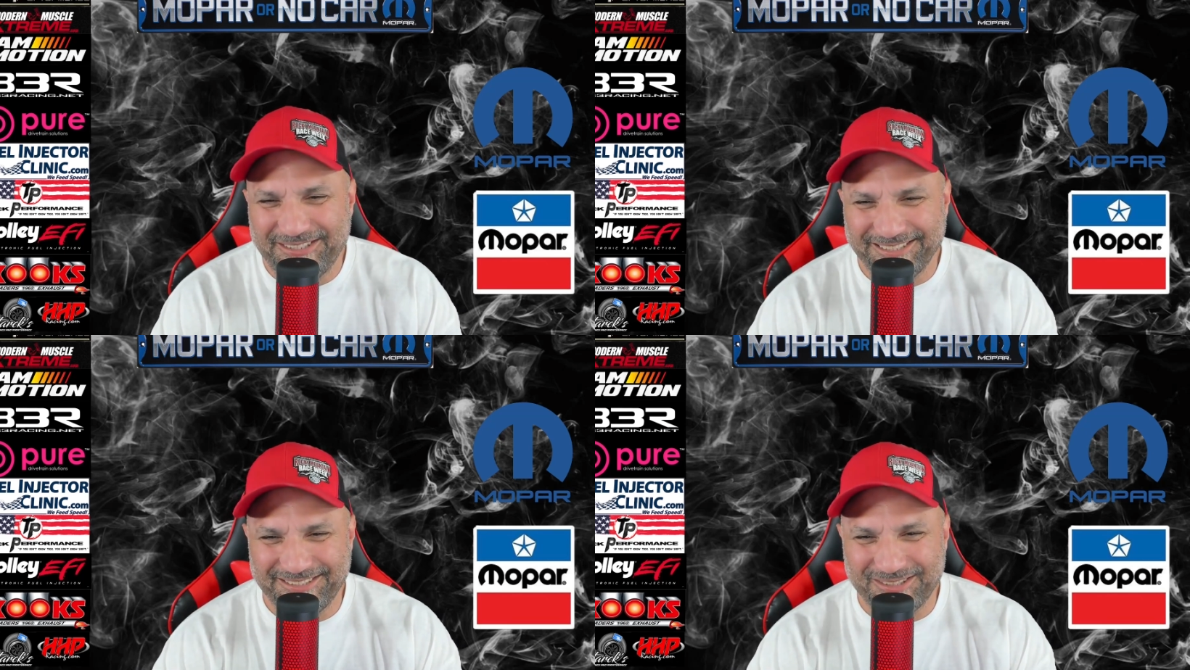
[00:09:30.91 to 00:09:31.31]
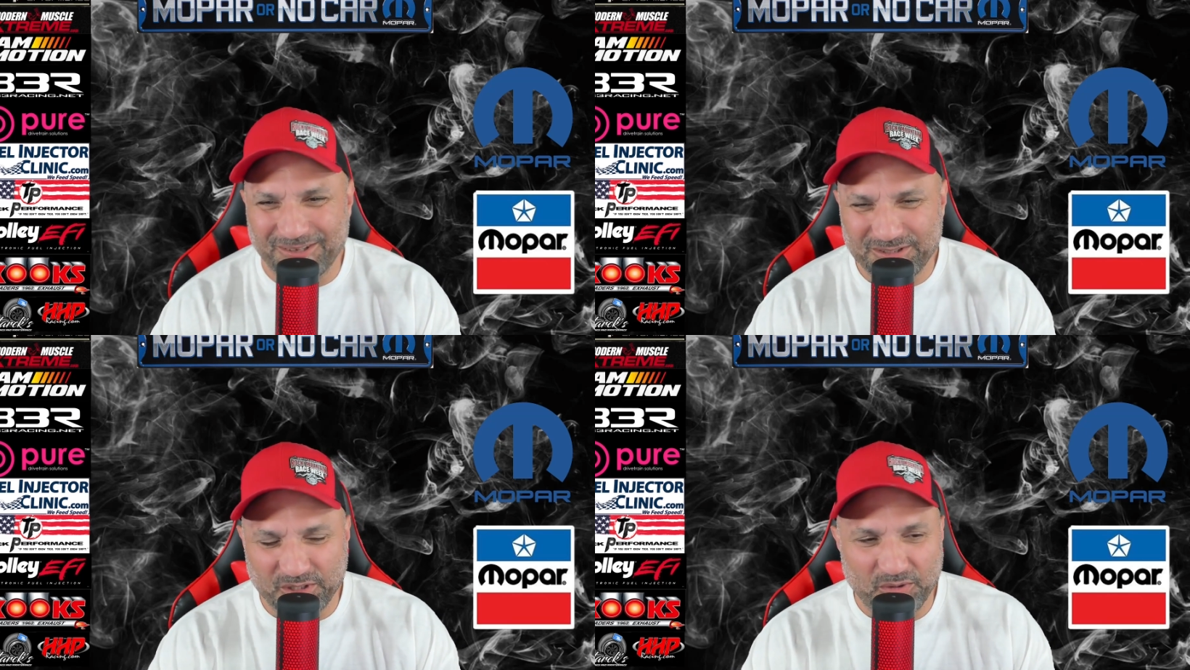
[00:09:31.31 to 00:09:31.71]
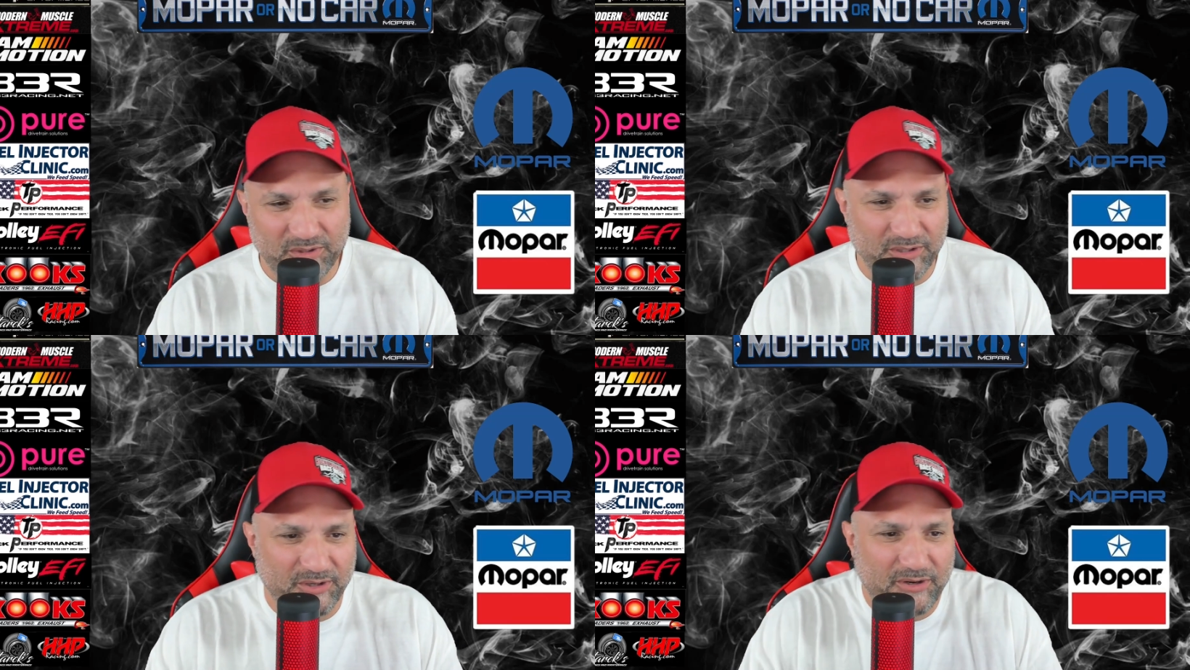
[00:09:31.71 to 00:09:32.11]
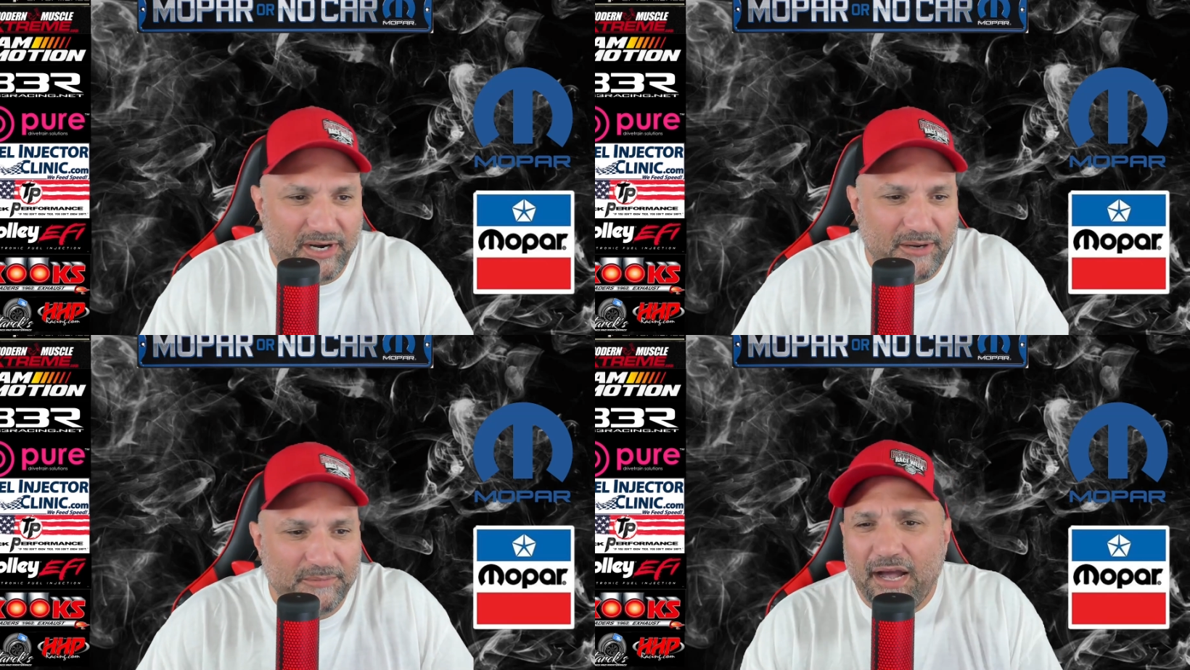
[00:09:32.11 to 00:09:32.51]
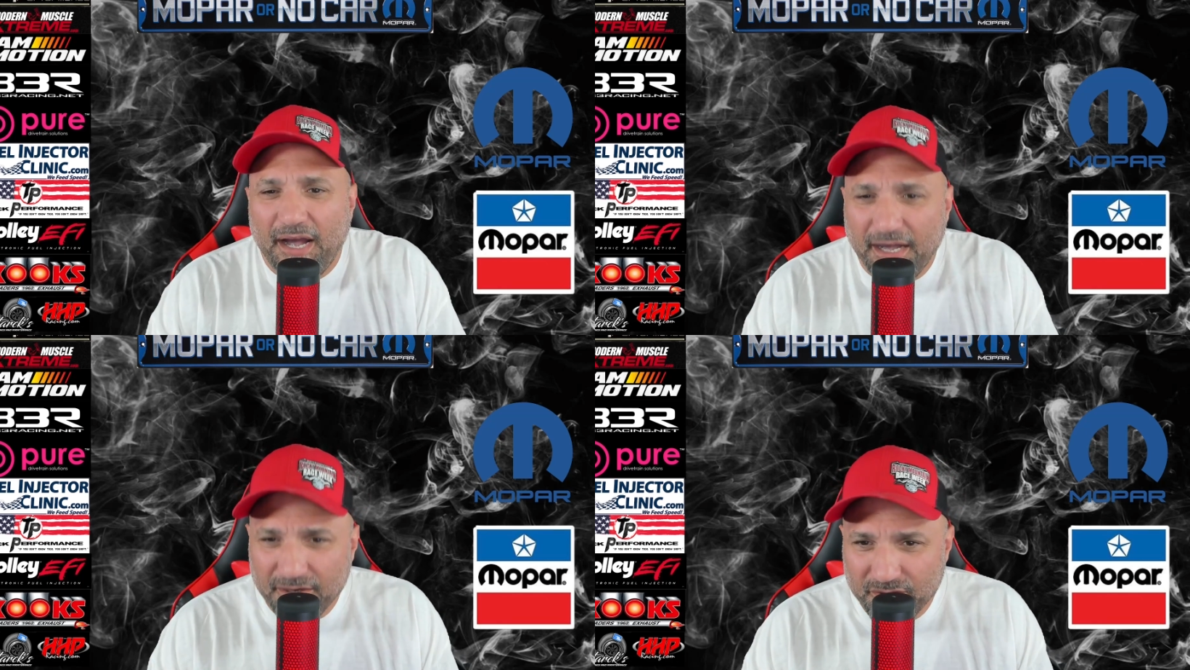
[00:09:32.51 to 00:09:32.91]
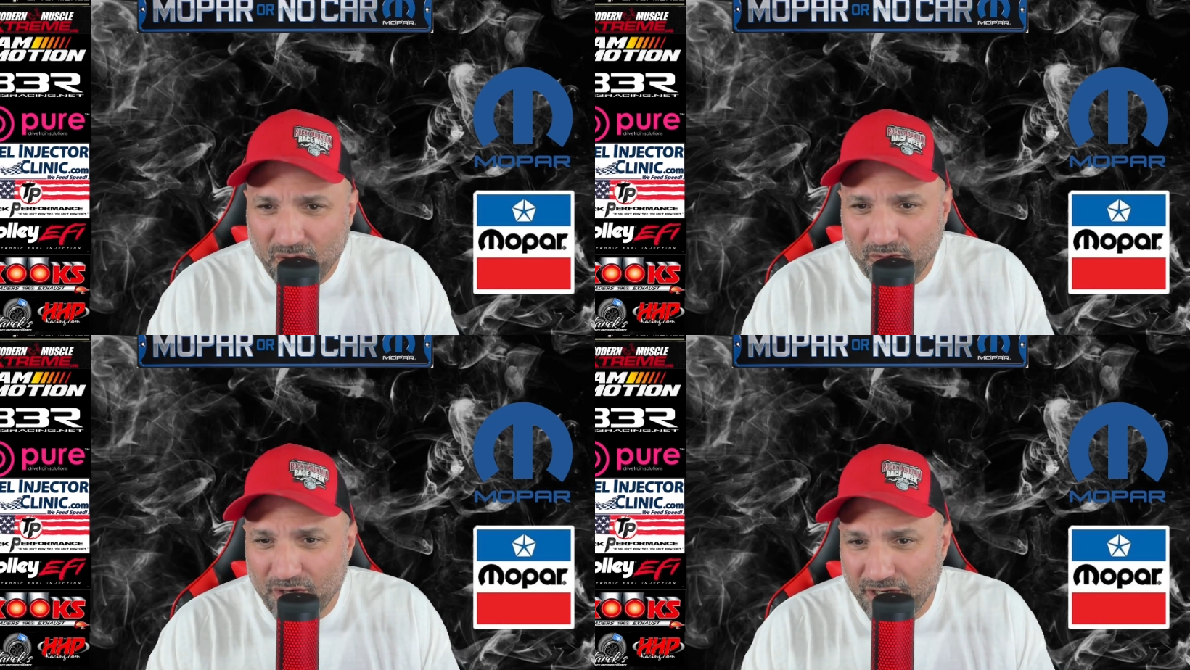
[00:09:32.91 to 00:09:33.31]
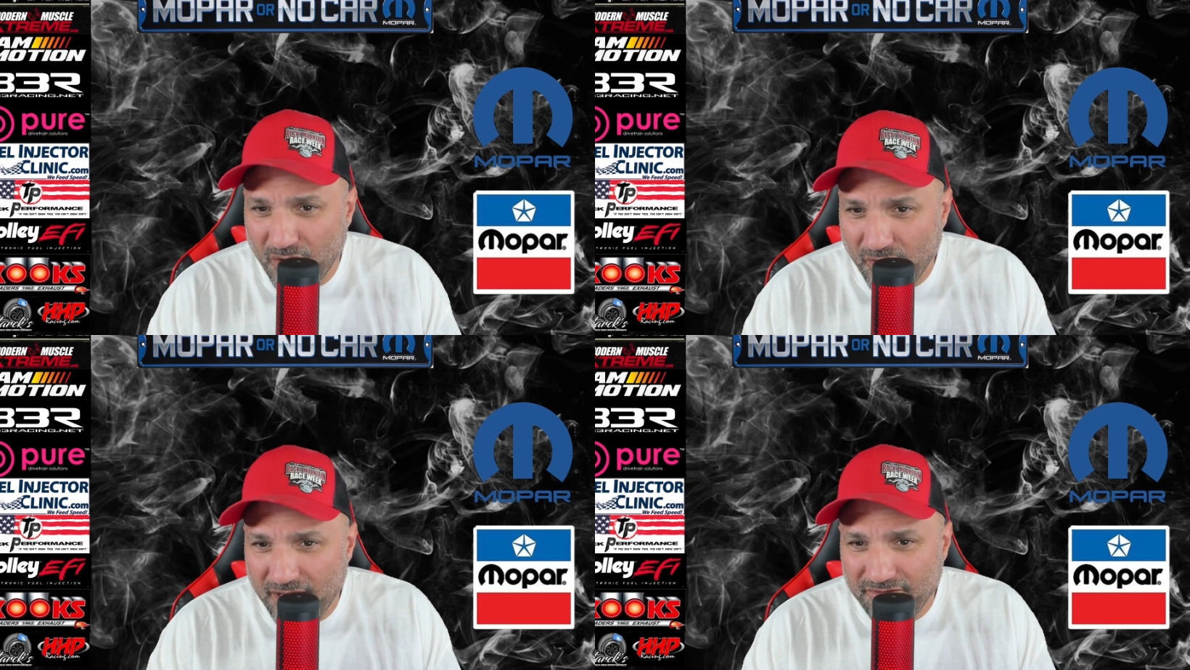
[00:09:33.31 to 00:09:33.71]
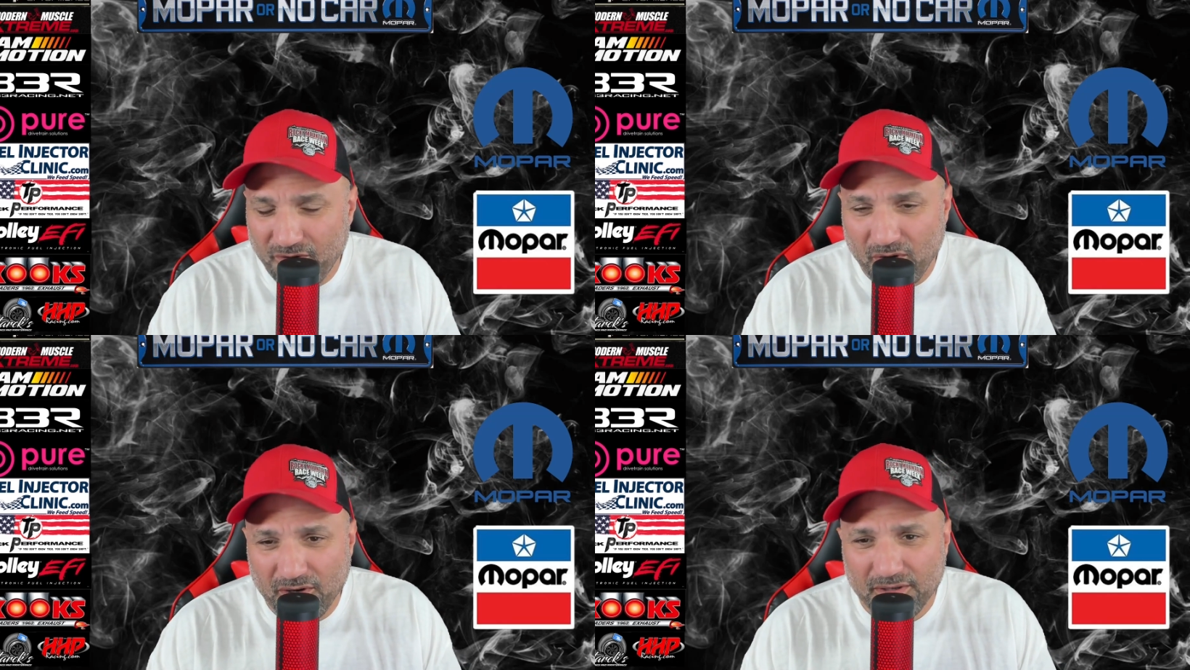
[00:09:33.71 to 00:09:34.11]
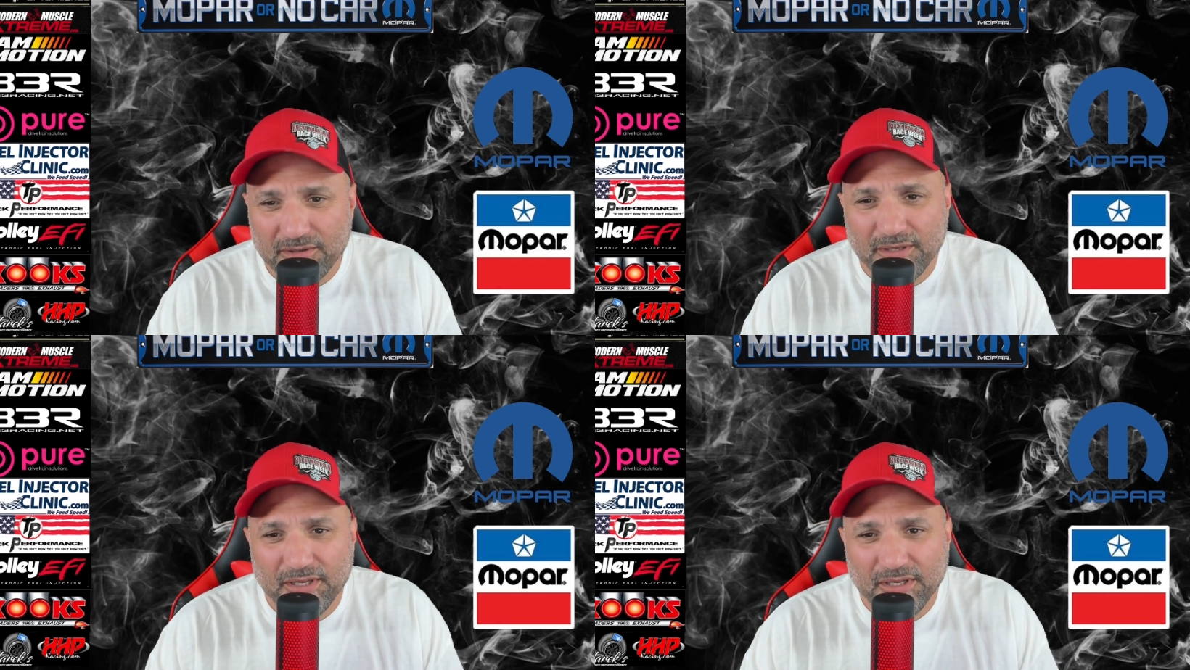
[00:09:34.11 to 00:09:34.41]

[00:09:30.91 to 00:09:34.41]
to start toting her around. I don't know if we're going to go that far.